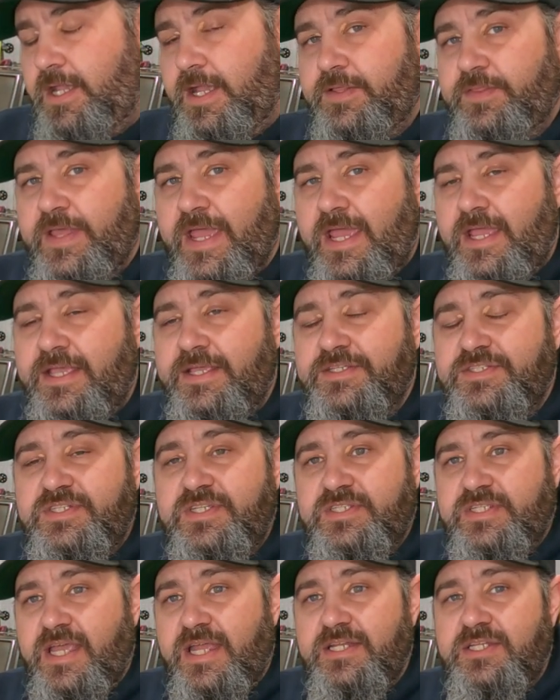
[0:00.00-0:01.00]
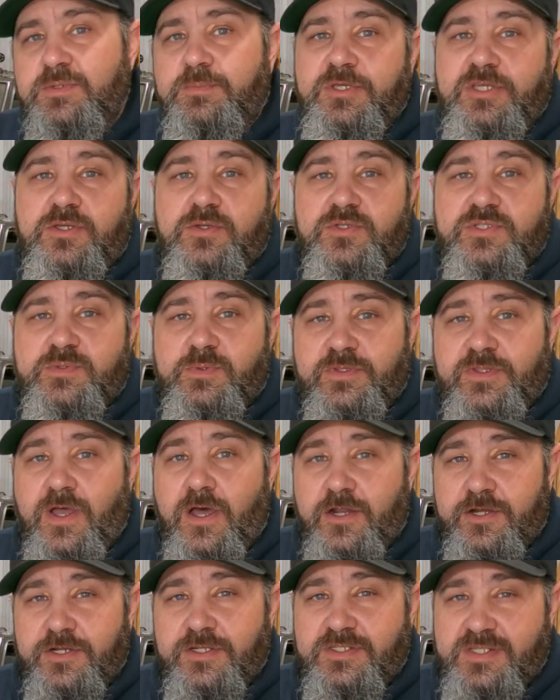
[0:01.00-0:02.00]
and that is designed to be used with the
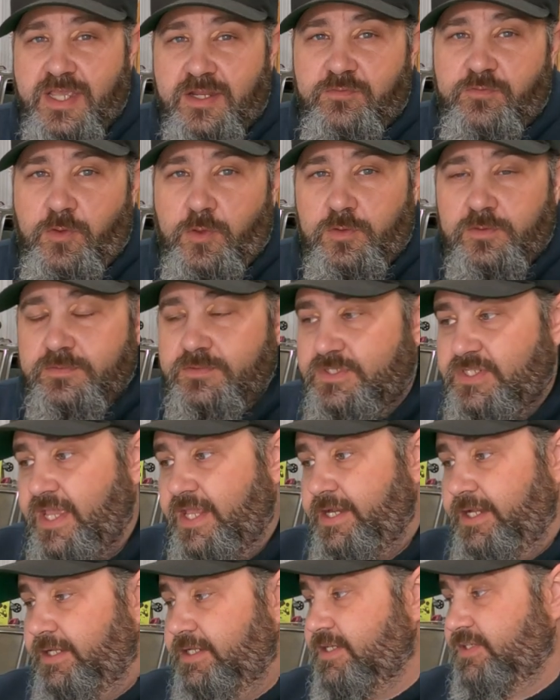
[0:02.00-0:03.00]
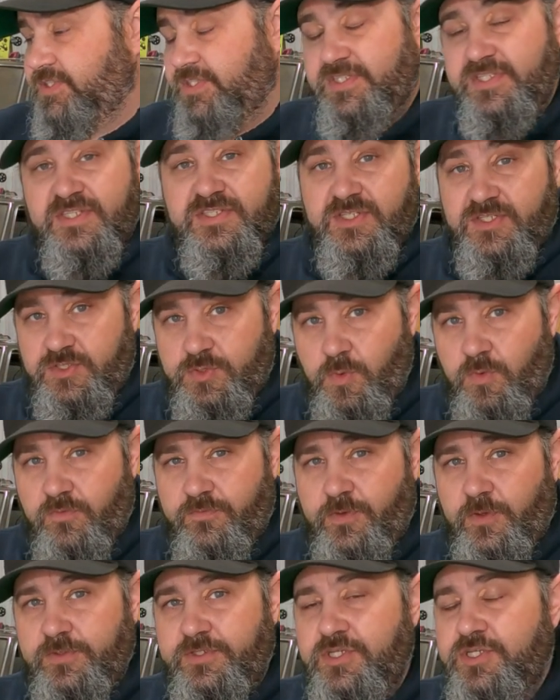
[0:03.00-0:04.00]
110 volt setting because this is a dual
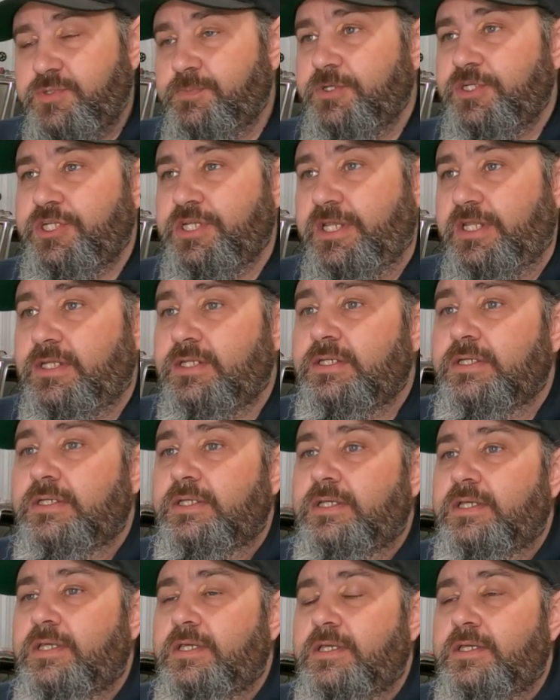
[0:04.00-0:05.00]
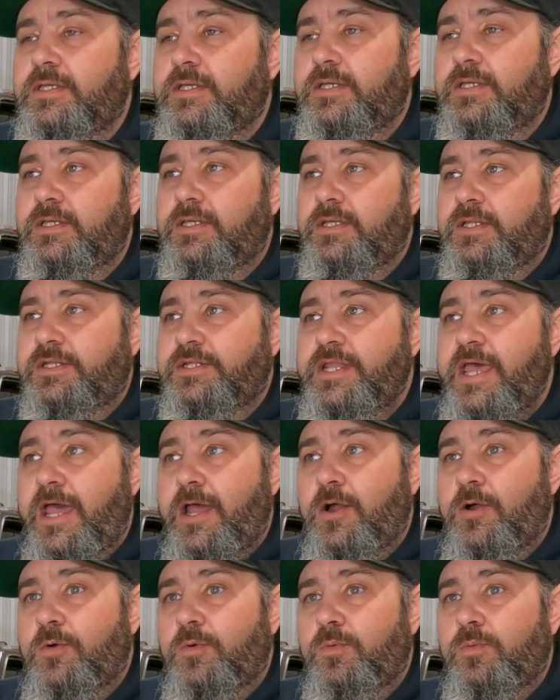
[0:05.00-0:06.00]
voltage machine.
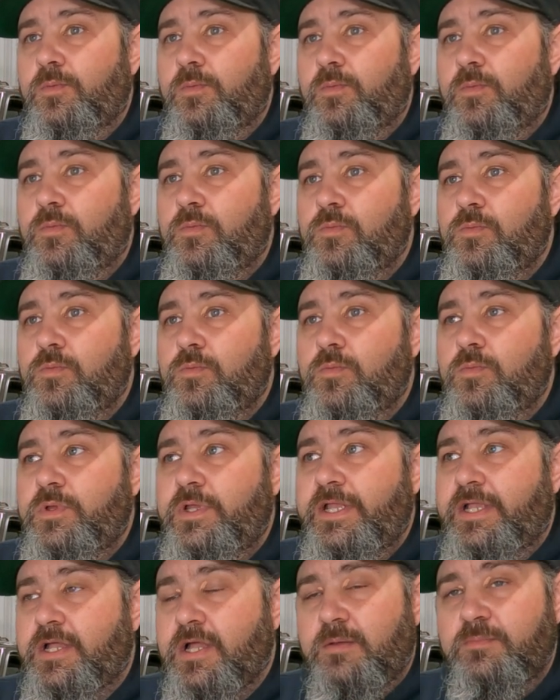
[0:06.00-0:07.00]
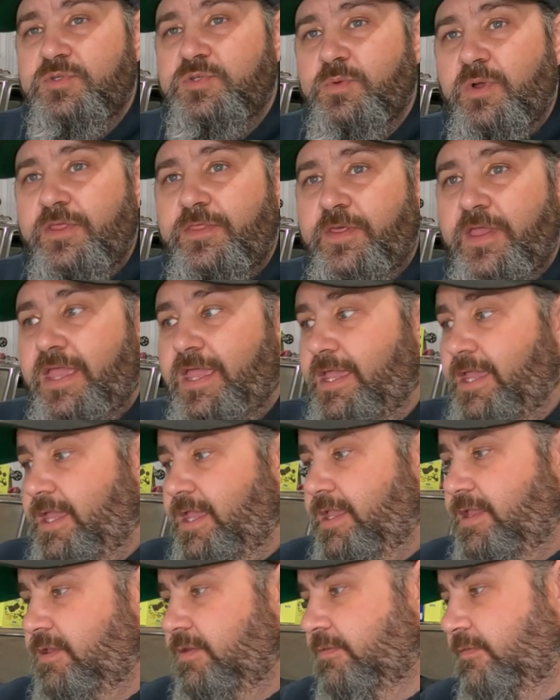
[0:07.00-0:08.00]
Now, it comes with
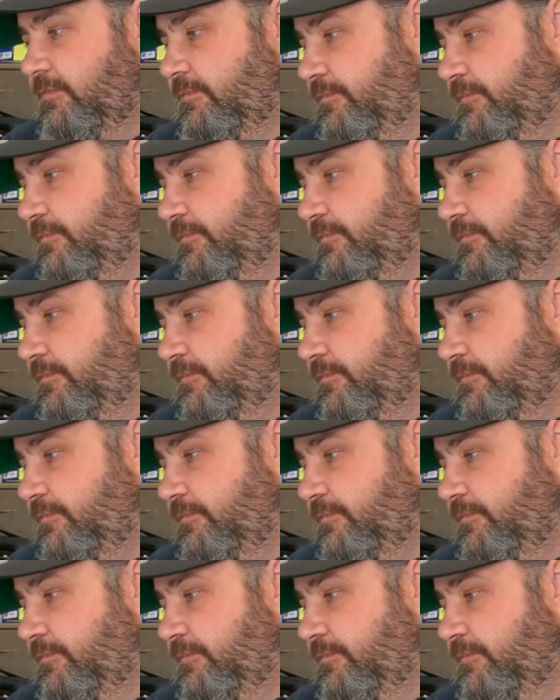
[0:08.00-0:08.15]
a